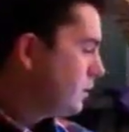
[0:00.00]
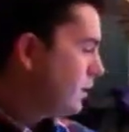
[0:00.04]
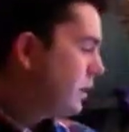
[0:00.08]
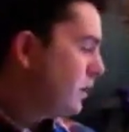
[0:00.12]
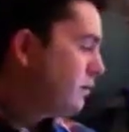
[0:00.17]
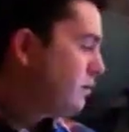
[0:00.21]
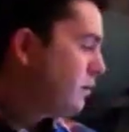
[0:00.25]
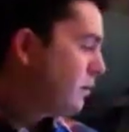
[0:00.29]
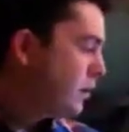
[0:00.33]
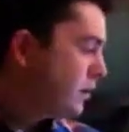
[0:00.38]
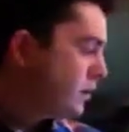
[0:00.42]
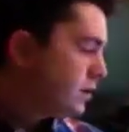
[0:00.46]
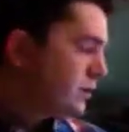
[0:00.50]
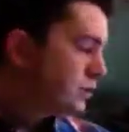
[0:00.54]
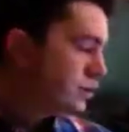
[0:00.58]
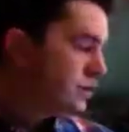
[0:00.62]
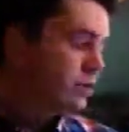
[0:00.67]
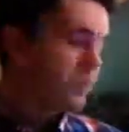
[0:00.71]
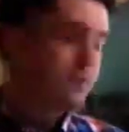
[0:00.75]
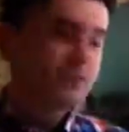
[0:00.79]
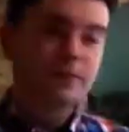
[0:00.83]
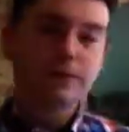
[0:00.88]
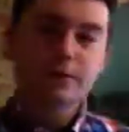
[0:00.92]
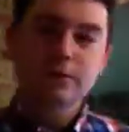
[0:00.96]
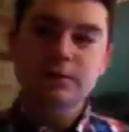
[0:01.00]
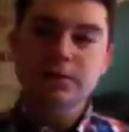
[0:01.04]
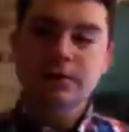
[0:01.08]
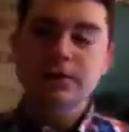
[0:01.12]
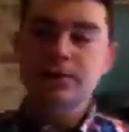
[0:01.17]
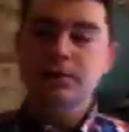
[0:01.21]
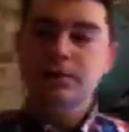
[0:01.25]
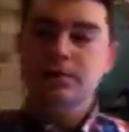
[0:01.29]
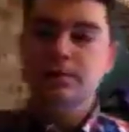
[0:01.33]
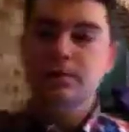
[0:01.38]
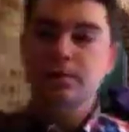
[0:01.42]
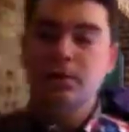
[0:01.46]
and purchase your music
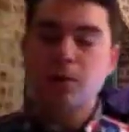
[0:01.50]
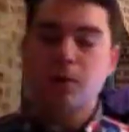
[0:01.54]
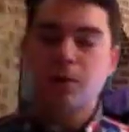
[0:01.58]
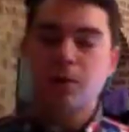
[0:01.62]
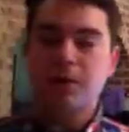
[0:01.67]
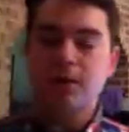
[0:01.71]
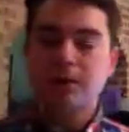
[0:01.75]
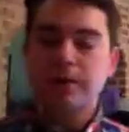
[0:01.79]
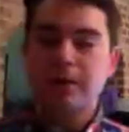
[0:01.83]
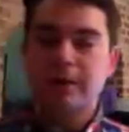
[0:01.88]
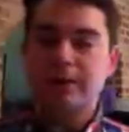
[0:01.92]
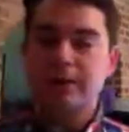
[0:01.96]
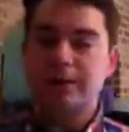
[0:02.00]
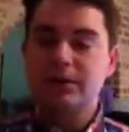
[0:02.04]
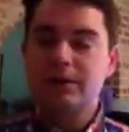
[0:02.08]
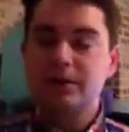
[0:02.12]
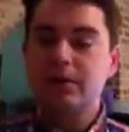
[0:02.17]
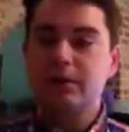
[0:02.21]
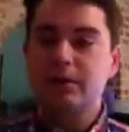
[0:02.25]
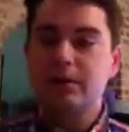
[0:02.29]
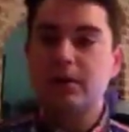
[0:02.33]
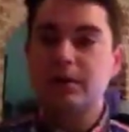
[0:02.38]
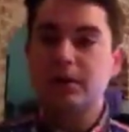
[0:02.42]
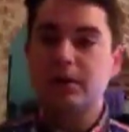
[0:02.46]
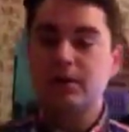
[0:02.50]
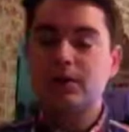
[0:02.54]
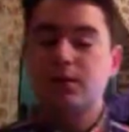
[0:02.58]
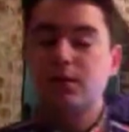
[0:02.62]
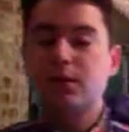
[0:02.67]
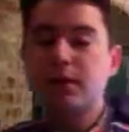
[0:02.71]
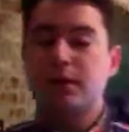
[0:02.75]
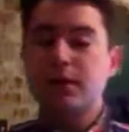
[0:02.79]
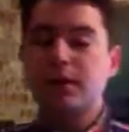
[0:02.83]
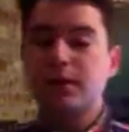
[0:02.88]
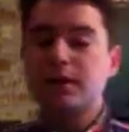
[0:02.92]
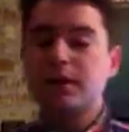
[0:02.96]
and support the bands you love so
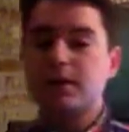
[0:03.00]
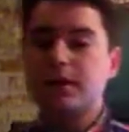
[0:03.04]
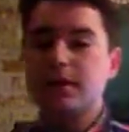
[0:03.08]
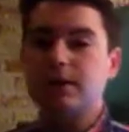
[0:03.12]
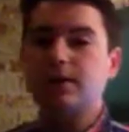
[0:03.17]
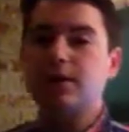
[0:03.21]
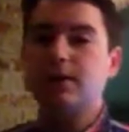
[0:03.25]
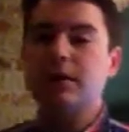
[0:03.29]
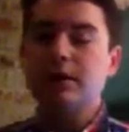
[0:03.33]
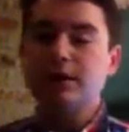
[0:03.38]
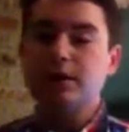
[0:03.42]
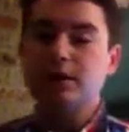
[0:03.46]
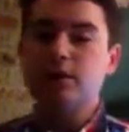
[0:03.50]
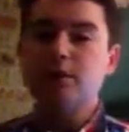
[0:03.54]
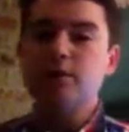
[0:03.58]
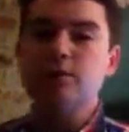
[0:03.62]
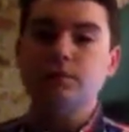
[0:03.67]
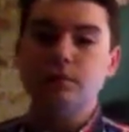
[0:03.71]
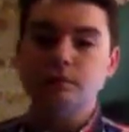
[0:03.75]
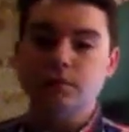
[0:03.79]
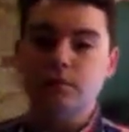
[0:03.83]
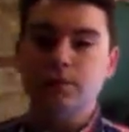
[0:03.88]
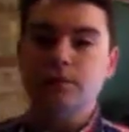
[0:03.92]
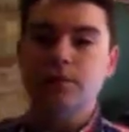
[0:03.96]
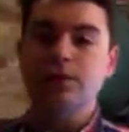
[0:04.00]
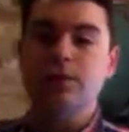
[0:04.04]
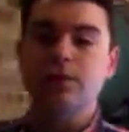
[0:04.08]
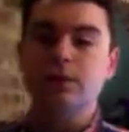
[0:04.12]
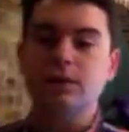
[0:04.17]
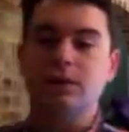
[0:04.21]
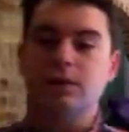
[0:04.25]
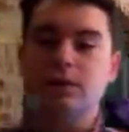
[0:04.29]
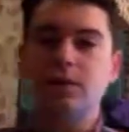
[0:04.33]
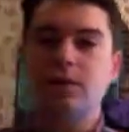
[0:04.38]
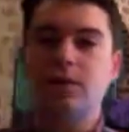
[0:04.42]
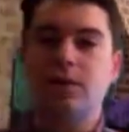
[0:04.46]
they can keep making the music that
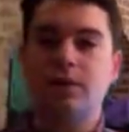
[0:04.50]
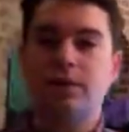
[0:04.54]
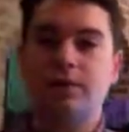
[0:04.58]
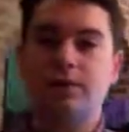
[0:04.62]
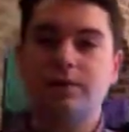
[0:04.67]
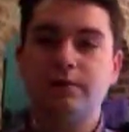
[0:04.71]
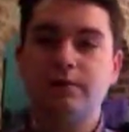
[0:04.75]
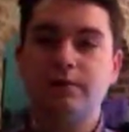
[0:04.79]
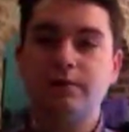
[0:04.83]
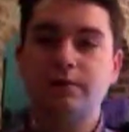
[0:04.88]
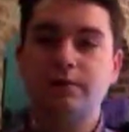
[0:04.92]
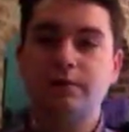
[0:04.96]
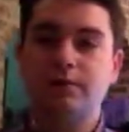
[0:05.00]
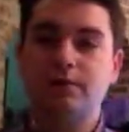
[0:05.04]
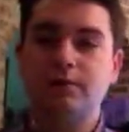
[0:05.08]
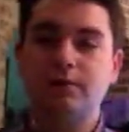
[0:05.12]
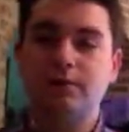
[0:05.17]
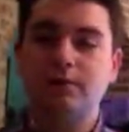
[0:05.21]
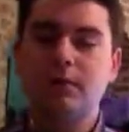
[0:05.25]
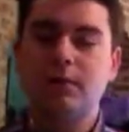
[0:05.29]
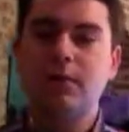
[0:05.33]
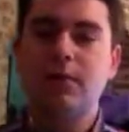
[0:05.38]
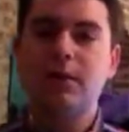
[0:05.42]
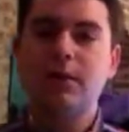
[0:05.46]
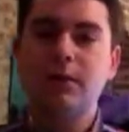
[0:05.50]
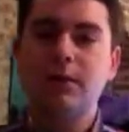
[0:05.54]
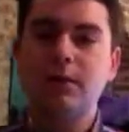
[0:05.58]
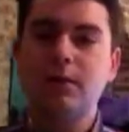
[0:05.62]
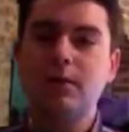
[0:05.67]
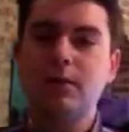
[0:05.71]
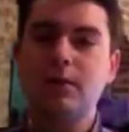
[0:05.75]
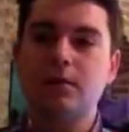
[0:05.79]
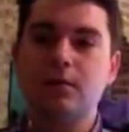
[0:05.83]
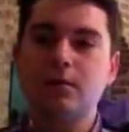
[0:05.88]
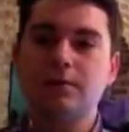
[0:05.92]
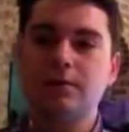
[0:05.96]
you love. Thank
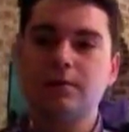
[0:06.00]
you.